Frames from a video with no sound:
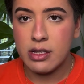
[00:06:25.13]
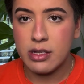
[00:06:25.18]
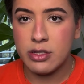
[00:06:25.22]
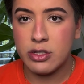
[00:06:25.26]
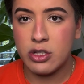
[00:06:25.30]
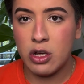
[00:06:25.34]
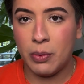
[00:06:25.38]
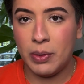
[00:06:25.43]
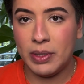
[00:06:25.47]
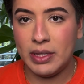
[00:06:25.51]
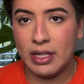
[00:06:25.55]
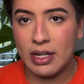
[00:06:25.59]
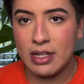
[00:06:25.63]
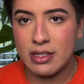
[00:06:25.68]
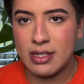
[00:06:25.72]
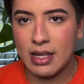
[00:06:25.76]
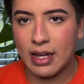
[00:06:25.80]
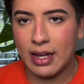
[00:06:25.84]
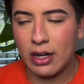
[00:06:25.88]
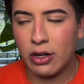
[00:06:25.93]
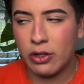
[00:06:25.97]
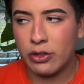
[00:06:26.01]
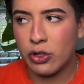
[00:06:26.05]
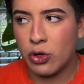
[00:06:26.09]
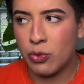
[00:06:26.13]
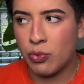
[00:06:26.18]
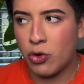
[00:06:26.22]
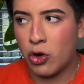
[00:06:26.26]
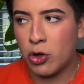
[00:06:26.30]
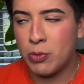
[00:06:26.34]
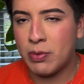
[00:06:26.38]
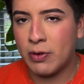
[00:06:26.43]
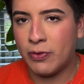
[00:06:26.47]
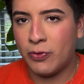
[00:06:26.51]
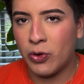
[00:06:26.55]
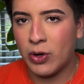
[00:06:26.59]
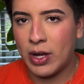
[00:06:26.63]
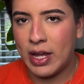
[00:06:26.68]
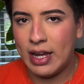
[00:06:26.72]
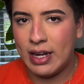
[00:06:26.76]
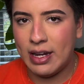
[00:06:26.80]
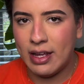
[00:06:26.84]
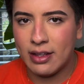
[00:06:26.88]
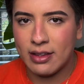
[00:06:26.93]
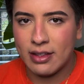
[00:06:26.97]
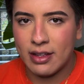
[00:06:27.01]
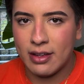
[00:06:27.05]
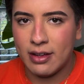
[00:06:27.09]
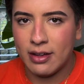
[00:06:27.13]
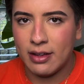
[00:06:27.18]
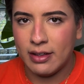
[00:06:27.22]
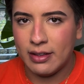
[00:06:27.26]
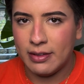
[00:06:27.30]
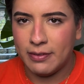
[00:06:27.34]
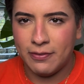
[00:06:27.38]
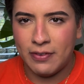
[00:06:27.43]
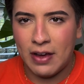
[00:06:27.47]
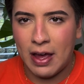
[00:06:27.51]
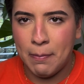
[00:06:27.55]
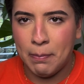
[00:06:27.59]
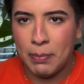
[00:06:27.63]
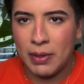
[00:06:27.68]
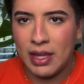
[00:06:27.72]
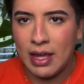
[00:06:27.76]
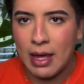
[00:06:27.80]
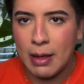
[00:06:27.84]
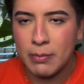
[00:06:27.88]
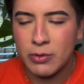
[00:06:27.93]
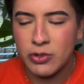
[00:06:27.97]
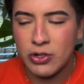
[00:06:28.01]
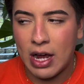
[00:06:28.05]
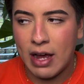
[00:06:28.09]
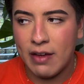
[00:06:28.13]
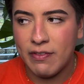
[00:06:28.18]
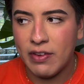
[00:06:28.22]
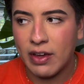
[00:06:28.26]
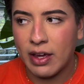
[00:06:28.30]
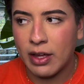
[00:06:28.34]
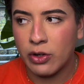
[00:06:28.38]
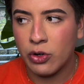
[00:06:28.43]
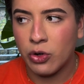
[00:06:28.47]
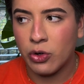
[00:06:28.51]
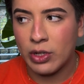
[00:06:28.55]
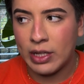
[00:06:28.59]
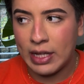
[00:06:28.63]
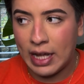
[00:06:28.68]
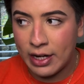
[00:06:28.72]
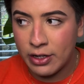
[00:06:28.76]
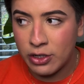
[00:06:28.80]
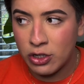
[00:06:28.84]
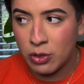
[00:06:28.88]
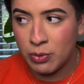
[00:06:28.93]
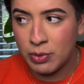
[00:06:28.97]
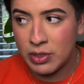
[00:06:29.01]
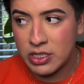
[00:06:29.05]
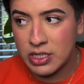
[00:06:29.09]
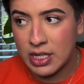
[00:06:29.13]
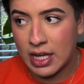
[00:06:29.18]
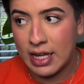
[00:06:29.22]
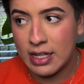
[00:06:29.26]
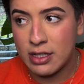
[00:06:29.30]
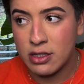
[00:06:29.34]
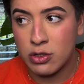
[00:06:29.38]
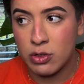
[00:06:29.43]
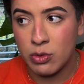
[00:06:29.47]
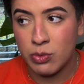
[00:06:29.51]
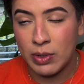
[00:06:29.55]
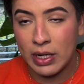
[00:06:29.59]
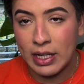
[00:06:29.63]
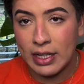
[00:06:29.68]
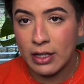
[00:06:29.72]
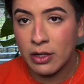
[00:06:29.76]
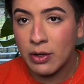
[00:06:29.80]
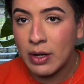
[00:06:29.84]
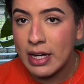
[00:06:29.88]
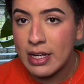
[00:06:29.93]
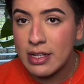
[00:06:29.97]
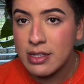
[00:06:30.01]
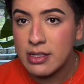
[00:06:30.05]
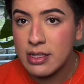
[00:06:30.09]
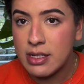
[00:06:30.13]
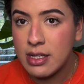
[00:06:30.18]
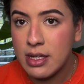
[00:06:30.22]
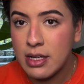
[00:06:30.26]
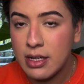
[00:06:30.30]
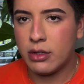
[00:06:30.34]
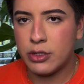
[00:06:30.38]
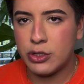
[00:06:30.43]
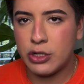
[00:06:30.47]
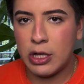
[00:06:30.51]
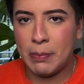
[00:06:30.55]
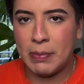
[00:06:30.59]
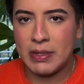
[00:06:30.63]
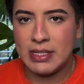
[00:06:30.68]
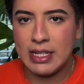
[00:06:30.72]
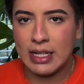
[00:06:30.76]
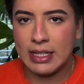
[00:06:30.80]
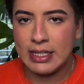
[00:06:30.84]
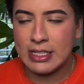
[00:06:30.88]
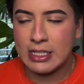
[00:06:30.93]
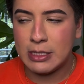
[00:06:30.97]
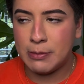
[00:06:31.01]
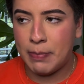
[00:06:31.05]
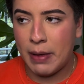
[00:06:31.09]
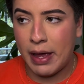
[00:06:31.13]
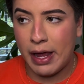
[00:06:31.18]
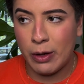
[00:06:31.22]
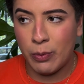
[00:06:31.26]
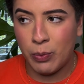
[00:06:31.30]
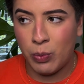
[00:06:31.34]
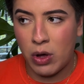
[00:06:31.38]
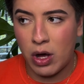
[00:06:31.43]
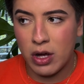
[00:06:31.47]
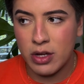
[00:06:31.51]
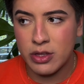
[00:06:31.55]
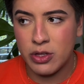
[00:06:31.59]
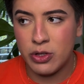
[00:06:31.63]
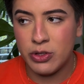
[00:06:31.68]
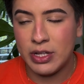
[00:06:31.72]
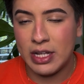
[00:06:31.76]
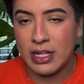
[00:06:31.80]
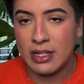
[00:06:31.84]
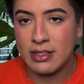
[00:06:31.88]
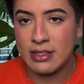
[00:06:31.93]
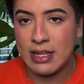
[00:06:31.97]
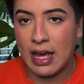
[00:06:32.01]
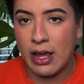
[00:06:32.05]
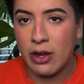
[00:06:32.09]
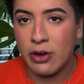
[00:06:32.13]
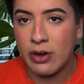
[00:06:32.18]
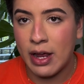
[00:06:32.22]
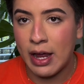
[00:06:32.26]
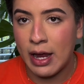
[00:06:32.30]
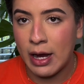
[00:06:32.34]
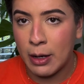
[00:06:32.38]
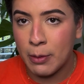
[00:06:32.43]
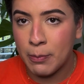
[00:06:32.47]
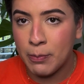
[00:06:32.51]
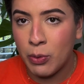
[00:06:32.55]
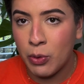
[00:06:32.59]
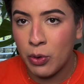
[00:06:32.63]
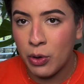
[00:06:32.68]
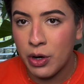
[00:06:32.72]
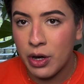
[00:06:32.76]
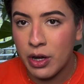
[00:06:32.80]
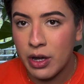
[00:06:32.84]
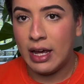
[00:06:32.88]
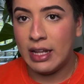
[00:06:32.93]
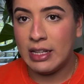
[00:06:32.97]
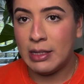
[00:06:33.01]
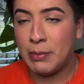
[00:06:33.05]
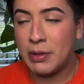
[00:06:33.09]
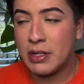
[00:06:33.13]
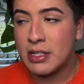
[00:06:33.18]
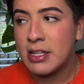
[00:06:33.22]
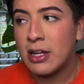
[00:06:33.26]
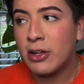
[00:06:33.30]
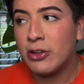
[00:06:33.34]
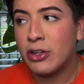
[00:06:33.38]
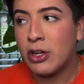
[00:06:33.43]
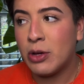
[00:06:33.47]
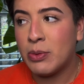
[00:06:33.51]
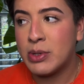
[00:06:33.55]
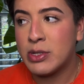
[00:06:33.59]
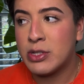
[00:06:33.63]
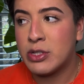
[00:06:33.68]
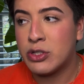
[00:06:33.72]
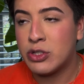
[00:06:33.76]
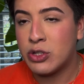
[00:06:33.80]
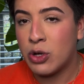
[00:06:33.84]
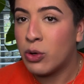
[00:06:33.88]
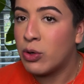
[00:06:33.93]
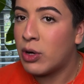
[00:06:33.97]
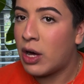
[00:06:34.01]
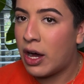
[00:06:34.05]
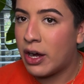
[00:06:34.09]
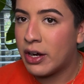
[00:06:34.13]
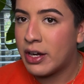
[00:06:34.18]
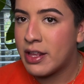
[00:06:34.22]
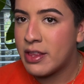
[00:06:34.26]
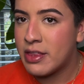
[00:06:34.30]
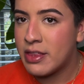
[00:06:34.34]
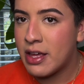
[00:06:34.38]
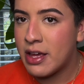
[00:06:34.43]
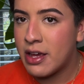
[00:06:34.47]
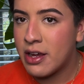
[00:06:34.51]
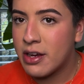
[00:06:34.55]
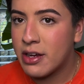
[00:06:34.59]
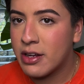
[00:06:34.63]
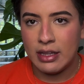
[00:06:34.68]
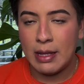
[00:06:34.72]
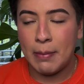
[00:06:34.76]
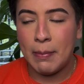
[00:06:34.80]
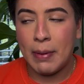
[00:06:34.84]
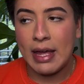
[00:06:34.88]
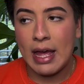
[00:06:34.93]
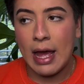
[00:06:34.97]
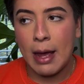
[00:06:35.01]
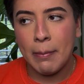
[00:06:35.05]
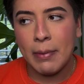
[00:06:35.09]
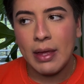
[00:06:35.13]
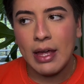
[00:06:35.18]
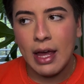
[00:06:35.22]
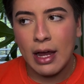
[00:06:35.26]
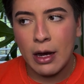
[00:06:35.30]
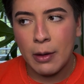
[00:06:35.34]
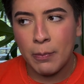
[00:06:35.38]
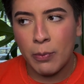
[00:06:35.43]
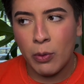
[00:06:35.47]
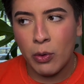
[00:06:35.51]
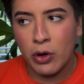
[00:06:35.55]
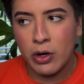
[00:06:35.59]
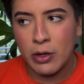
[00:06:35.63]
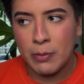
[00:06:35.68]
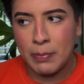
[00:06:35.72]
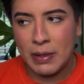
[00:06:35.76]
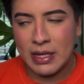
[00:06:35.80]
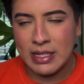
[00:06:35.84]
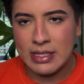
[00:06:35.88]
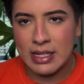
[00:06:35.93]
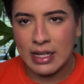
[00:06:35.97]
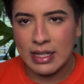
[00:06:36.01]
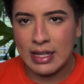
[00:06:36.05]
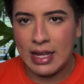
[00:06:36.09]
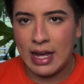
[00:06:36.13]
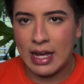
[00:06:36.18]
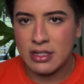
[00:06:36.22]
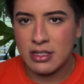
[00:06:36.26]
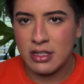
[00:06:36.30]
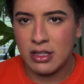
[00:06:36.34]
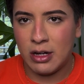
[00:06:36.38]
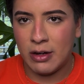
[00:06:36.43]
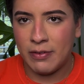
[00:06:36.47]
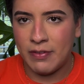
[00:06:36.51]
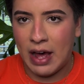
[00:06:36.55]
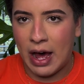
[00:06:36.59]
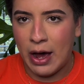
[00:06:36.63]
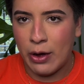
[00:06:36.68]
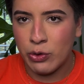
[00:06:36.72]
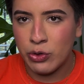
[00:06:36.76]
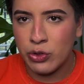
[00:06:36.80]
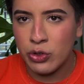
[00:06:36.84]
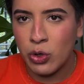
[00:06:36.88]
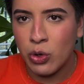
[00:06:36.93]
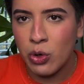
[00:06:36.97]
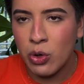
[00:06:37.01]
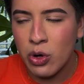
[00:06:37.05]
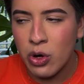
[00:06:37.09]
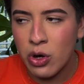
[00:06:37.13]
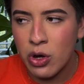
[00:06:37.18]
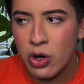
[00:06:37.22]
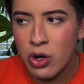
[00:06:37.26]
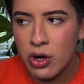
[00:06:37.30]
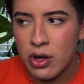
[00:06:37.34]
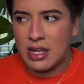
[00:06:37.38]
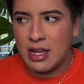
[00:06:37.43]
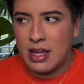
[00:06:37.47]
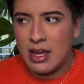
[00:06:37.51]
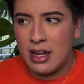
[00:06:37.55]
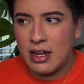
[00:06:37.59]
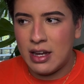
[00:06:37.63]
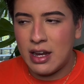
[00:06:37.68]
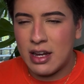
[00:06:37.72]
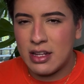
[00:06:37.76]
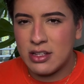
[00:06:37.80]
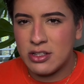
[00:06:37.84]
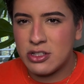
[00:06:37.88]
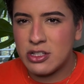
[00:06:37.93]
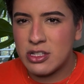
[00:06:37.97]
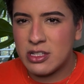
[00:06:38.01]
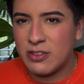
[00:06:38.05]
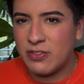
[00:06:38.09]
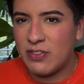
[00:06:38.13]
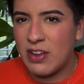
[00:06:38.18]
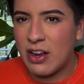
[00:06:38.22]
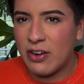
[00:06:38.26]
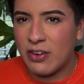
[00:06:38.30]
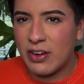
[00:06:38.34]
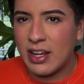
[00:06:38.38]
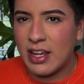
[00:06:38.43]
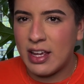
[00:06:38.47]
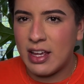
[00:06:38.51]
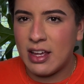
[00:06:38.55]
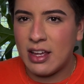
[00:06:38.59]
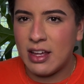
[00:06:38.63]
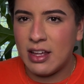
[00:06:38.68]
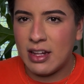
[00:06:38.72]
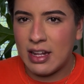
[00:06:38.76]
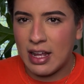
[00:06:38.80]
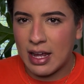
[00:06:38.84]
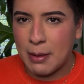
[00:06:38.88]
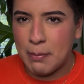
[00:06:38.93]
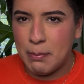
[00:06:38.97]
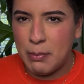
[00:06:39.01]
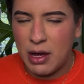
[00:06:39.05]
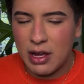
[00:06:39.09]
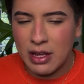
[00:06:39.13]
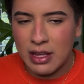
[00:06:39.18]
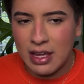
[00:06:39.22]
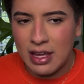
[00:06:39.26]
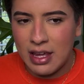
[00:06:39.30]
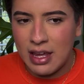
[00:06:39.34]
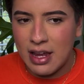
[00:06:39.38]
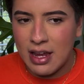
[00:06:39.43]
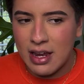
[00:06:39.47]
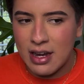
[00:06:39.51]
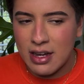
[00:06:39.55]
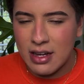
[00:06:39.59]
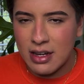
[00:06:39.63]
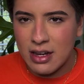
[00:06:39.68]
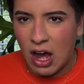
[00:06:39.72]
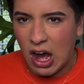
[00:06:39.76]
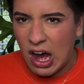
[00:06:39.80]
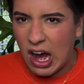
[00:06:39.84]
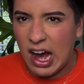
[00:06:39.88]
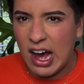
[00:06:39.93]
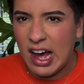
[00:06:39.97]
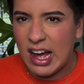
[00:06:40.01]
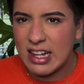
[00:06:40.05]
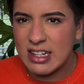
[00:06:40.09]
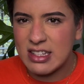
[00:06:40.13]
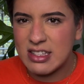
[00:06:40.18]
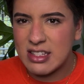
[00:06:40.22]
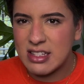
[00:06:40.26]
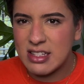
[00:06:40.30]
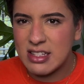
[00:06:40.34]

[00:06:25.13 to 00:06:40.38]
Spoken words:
so we needed to get on the road before hitting the 5 p.m. traffic in Orlando, which gets really crazy. So I basically sped walked through the entire airport, and let me tell you, it was so hot in there. The Miami airport basically has a lot of outdoor and it's just very like muggy and hot,